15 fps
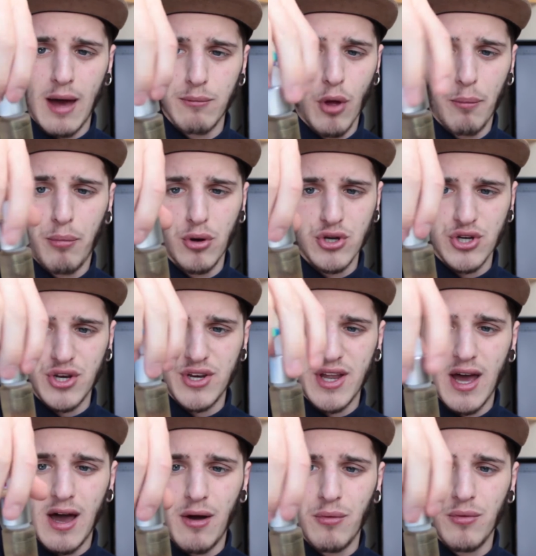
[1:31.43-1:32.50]
I'm not pushing
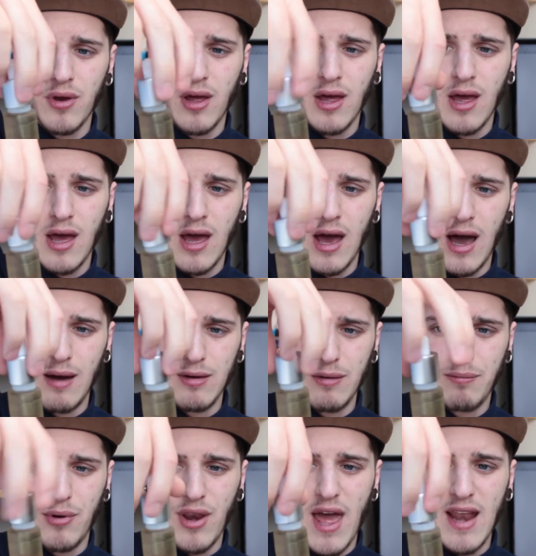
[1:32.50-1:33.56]
down, I'm
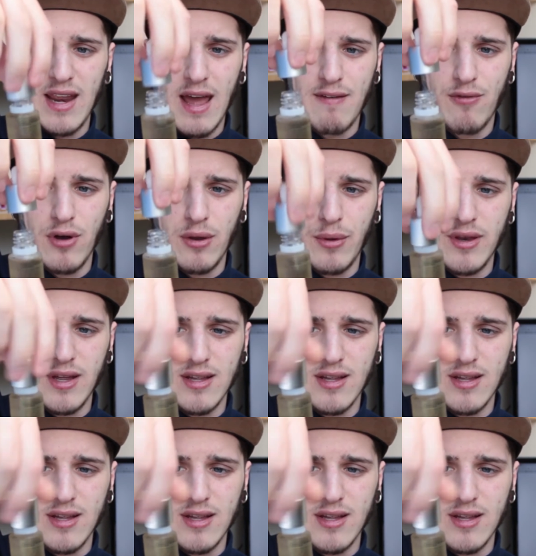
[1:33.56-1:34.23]
not putting any effort into it.